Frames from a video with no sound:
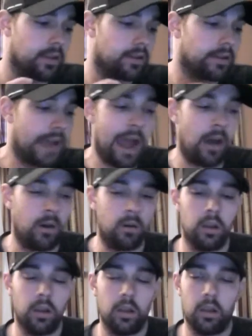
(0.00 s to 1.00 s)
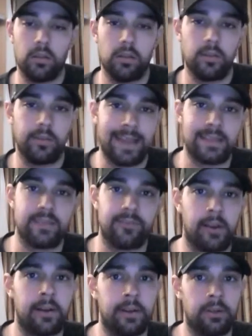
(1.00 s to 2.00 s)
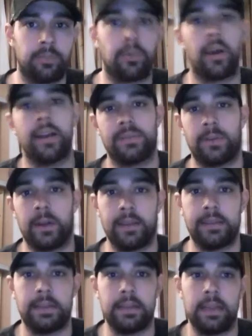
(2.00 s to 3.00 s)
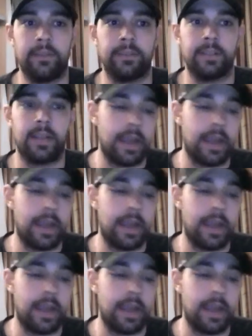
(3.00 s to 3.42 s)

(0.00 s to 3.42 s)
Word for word: Now, that's a very good price for a 1911,